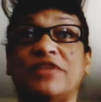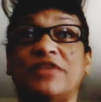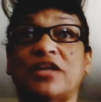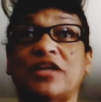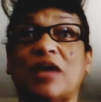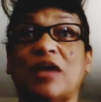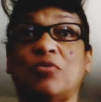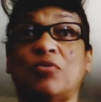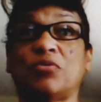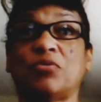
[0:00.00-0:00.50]
and
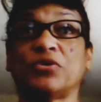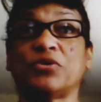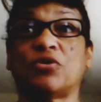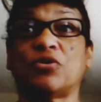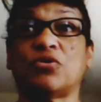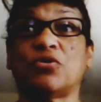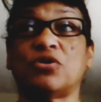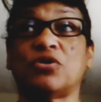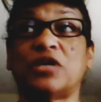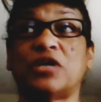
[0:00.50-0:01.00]
I will
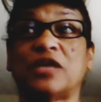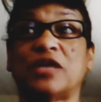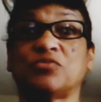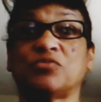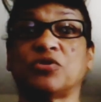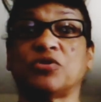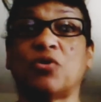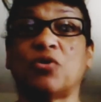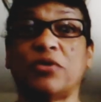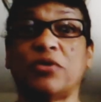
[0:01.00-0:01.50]
record as
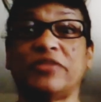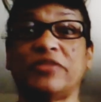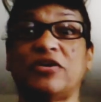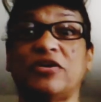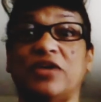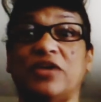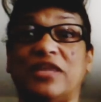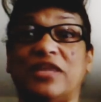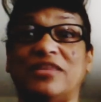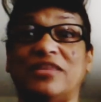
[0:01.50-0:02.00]
we're going
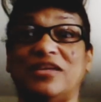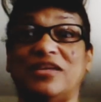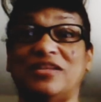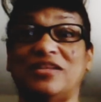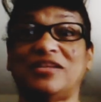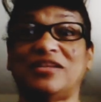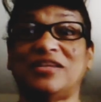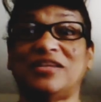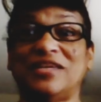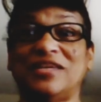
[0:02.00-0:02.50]
there, and then